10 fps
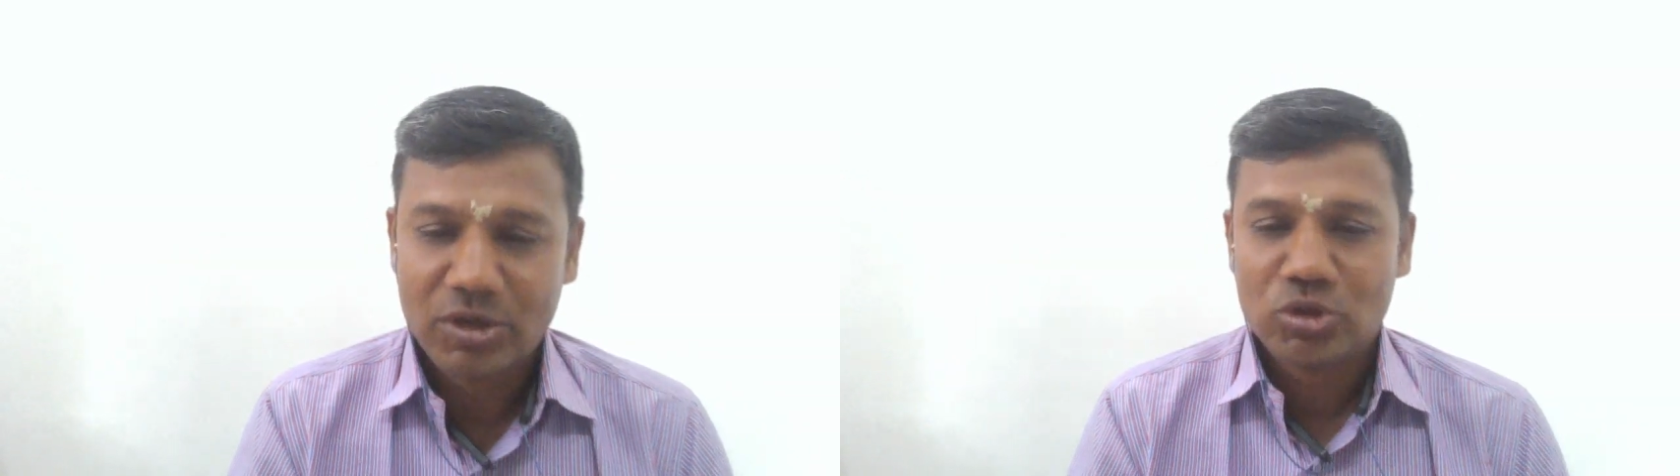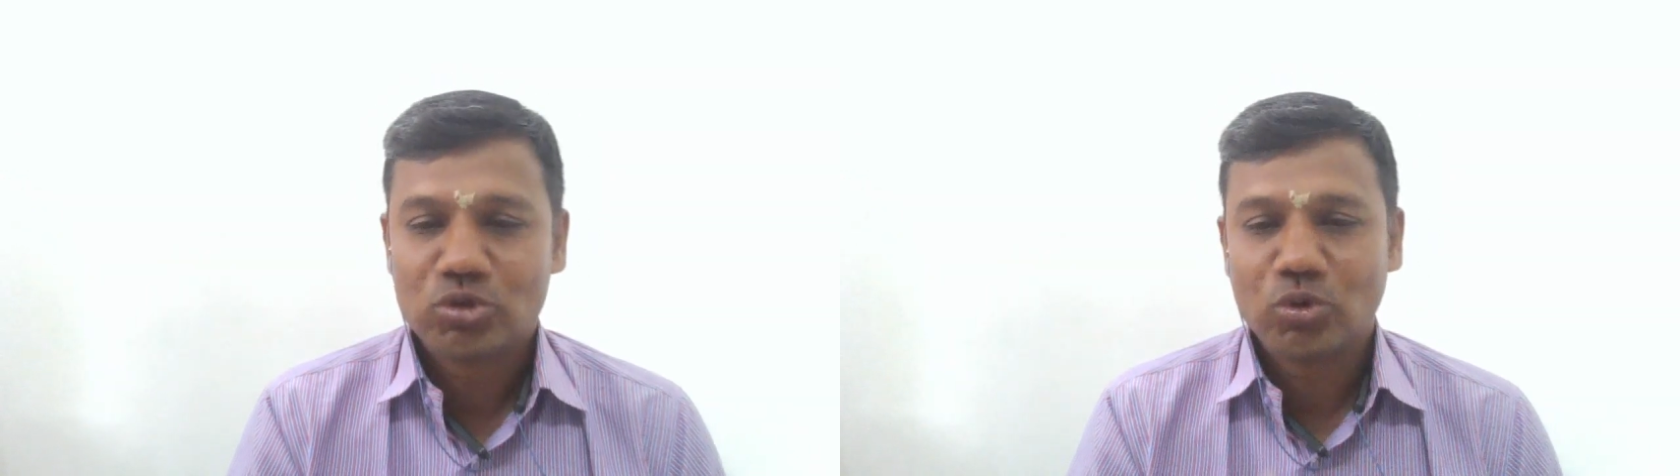
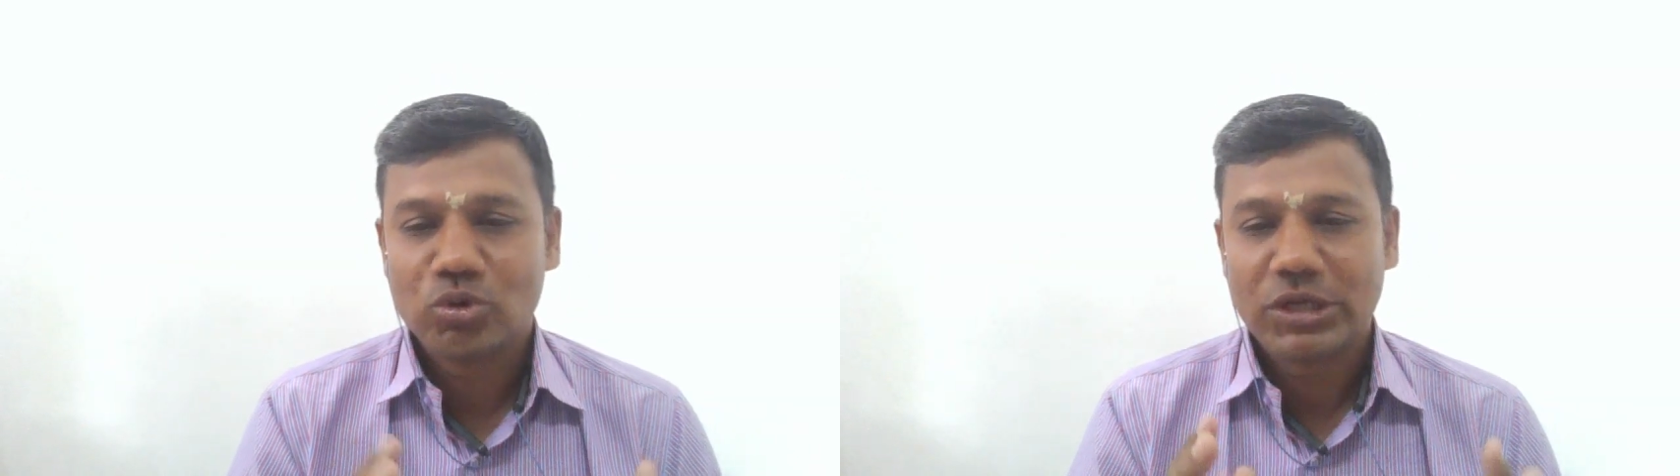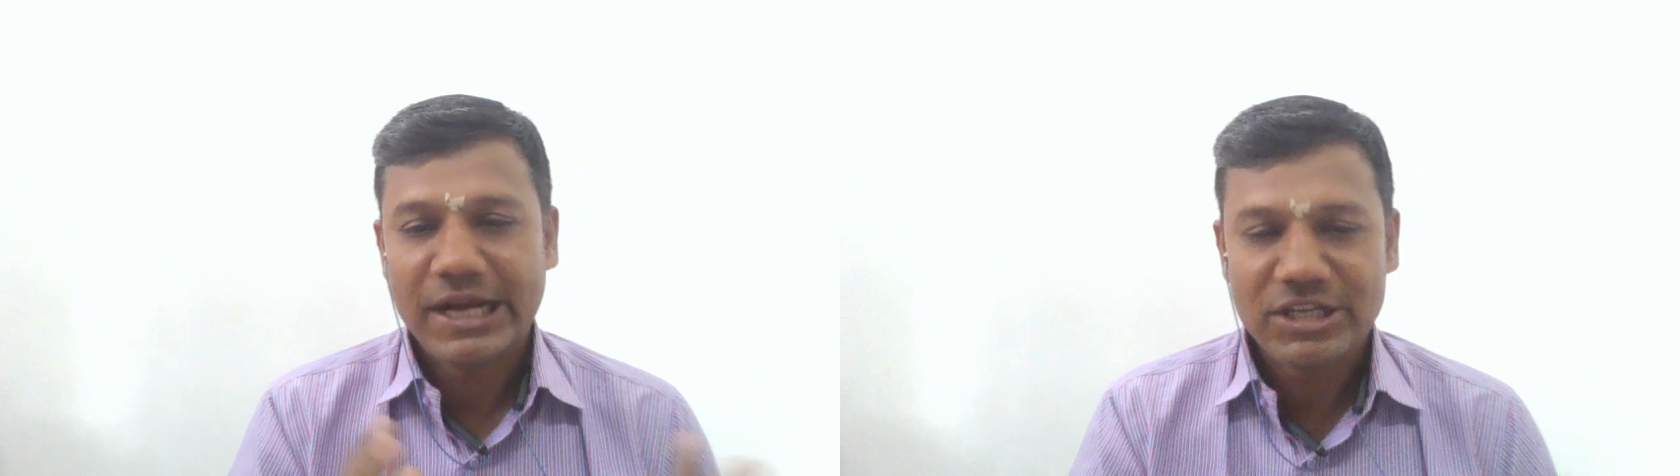So
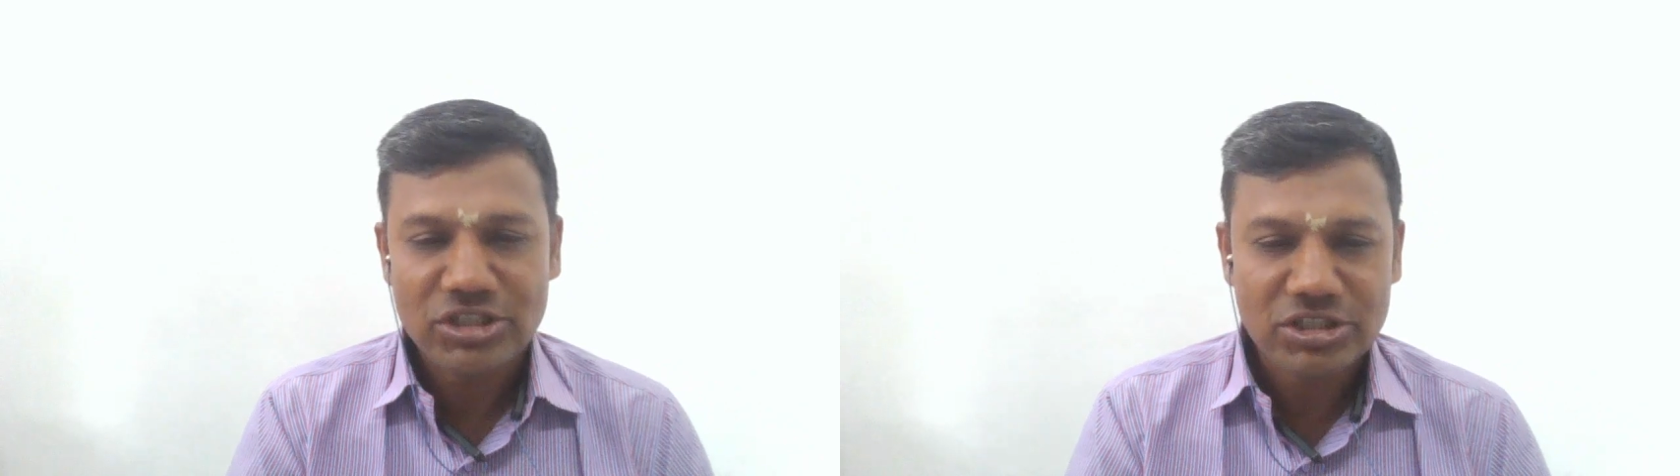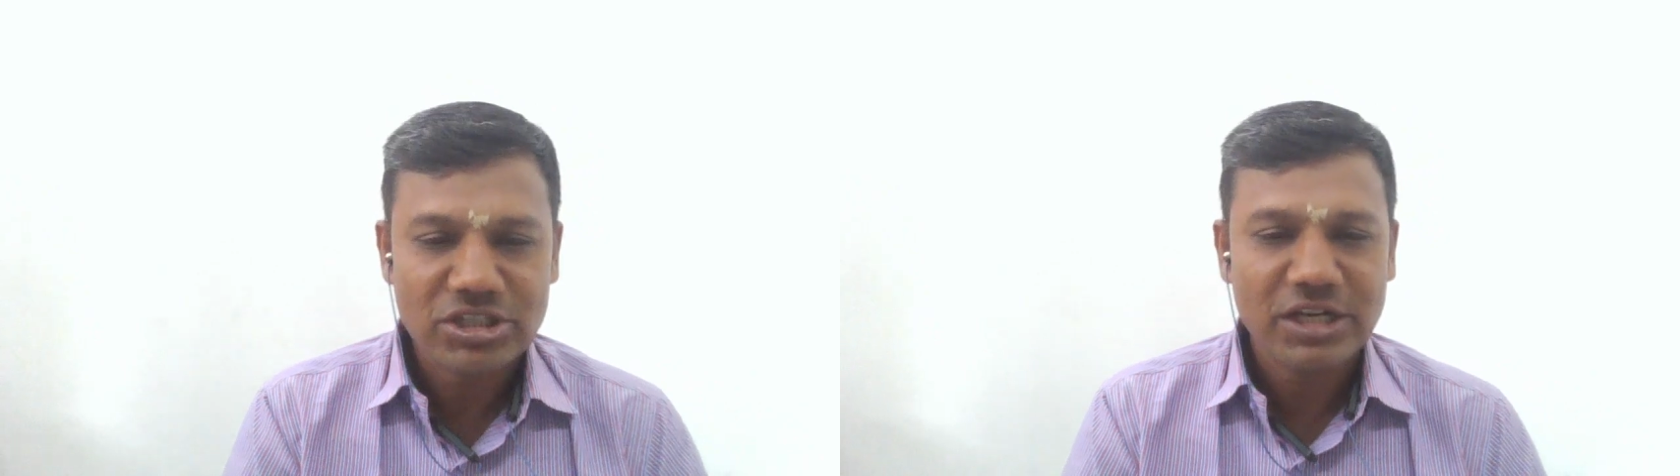the
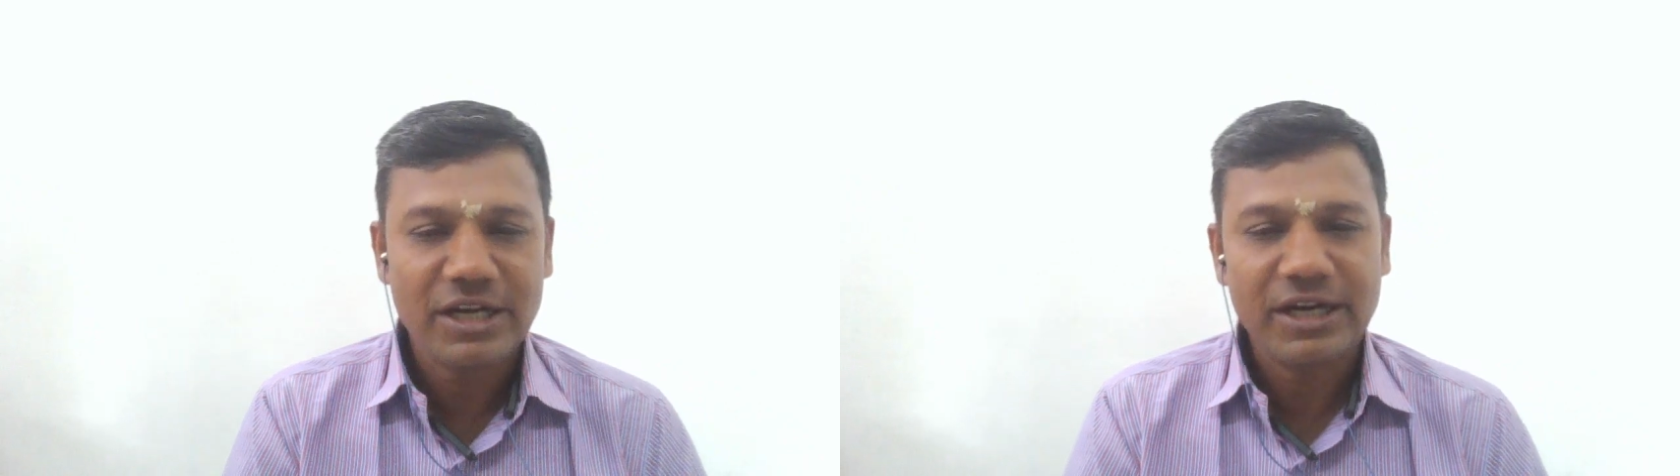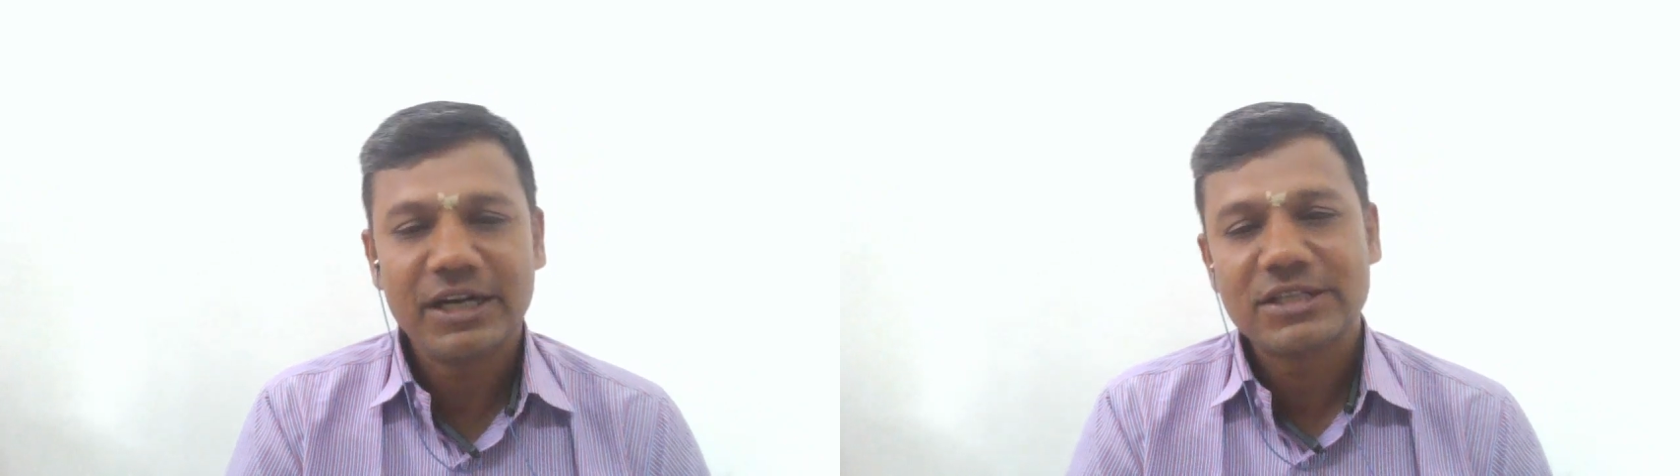engine
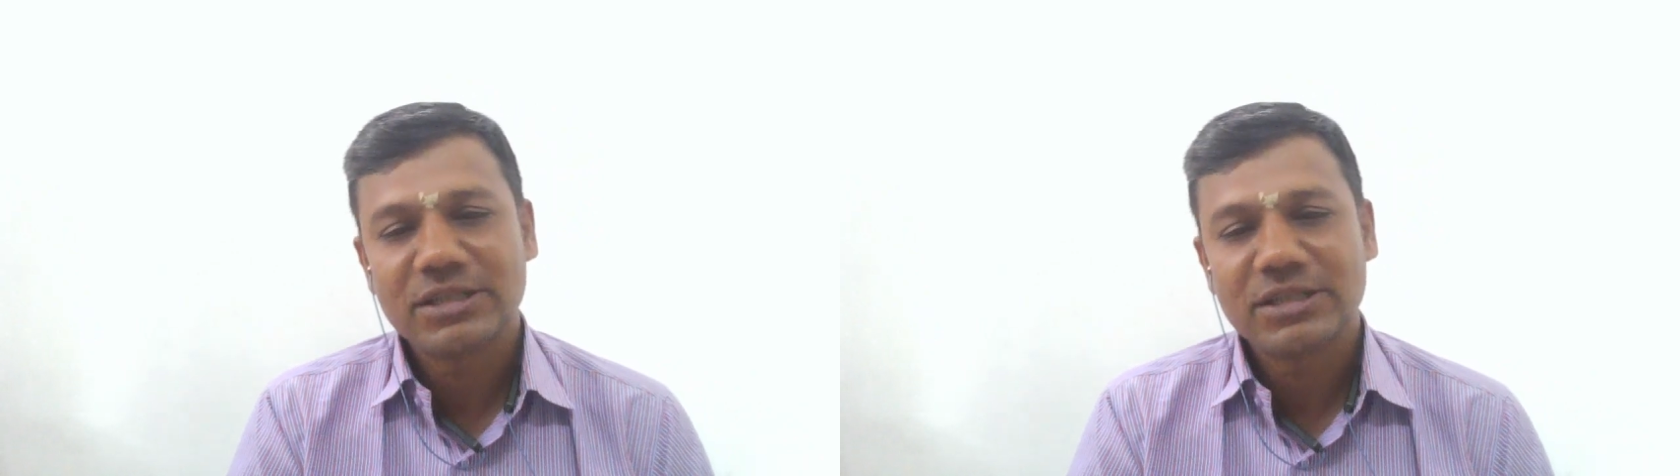generator